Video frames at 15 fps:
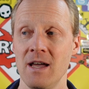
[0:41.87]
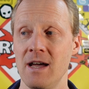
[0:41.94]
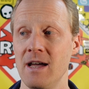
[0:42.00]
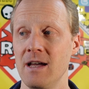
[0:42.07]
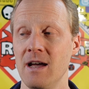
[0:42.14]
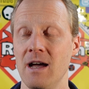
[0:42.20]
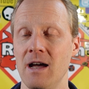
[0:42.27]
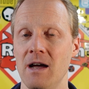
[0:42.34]

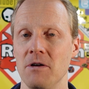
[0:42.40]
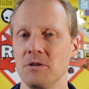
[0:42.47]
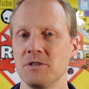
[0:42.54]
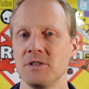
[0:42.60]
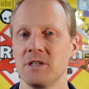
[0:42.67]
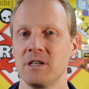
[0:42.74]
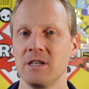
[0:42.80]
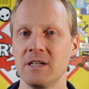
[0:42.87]
I
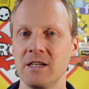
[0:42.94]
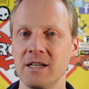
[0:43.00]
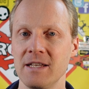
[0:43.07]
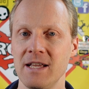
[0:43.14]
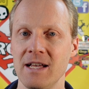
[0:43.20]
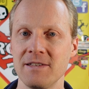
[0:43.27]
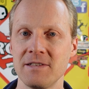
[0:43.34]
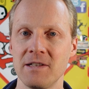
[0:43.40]
also
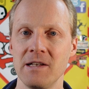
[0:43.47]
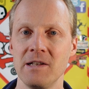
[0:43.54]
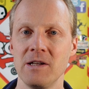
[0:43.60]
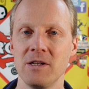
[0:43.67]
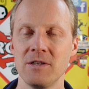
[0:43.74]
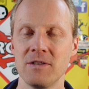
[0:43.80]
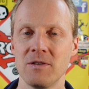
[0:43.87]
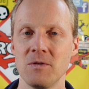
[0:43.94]
get asked a
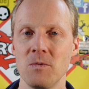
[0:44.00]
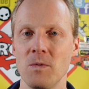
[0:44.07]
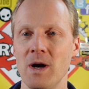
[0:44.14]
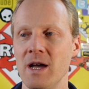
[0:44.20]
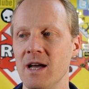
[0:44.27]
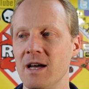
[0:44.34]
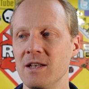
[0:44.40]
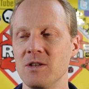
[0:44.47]
lot
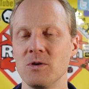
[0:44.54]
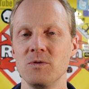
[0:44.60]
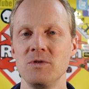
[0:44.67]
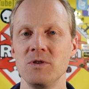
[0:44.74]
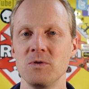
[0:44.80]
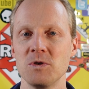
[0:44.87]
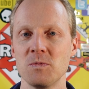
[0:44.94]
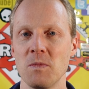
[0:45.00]
why I don't
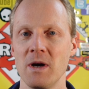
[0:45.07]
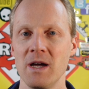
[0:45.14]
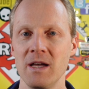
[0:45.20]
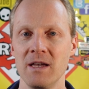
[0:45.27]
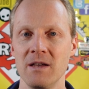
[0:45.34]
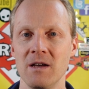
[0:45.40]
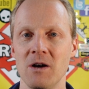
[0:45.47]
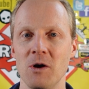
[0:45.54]
use
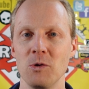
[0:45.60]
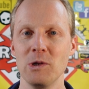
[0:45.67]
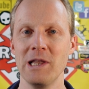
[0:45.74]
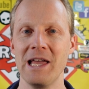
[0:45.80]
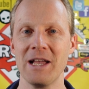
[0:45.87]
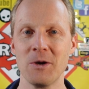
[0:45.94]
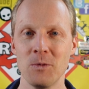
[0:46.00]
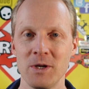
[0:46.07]
my own
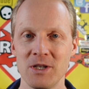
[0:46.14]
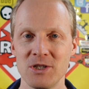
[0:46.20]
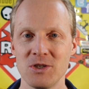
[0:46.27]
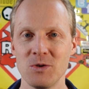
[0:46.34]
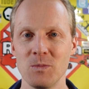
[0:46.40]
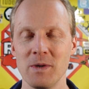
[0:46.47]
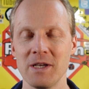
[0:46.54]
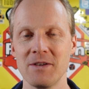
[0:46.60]

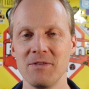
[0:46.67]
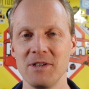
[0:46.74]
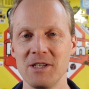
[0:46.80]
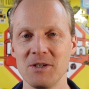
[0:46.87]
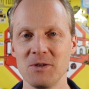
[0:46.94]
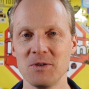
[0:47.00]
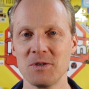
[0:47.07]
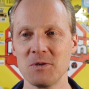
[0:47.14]
language to make
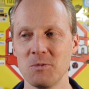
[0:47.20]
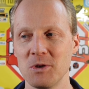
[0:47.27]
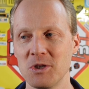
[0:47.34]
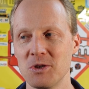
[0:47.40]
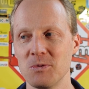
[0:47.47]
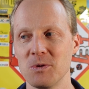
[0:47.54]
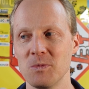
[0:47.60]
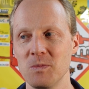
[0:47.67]
videos,
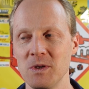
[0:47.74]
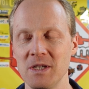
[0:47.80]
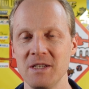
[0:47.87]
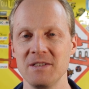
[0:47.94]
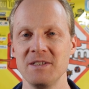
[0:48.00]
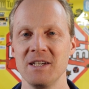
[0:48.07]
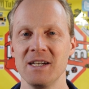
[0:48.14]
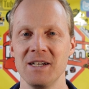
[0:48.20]
which would be
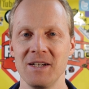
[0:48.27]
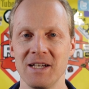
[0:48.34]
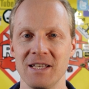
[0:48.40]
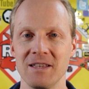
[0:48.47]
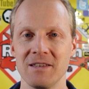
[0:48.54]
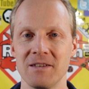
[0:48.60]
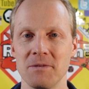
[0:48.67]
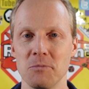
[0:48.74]
easier
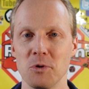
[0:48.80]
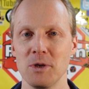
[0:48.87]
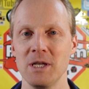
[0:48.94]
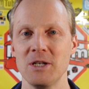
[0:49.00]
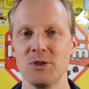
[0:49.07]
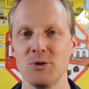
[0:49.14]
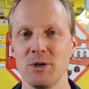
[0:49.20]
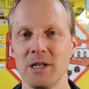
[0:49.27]
and more
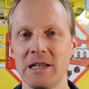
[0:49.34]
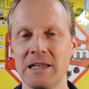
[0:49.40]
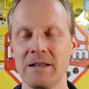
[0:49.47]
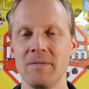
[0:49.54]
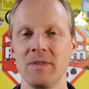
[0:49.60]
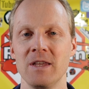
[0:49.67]
natural.